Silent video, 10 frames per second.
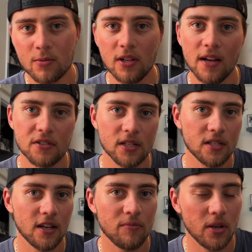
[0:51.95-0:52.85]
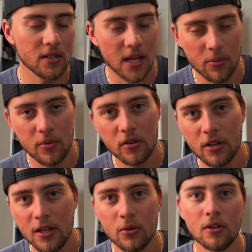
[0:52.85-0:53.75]
Will it have 60 FPS
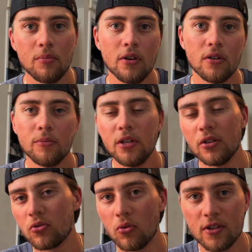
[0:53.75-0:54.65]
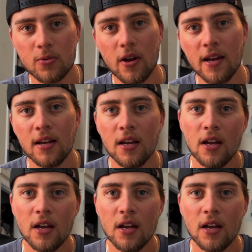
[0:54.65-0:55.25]
capability? Will it be able to be controlled this way?